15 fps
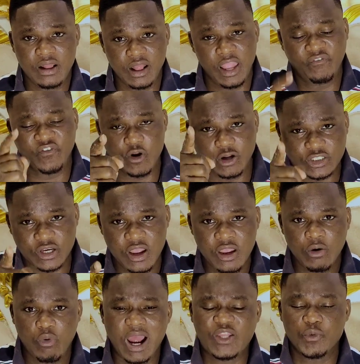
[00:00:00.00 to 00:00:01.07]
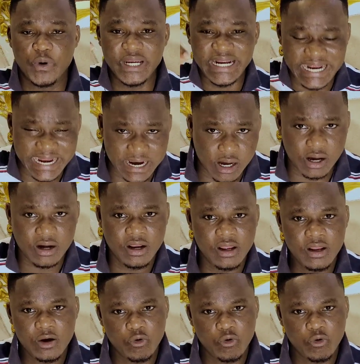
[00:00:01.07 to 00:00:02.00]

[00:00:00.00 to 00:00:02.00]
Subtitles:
If not, what we hear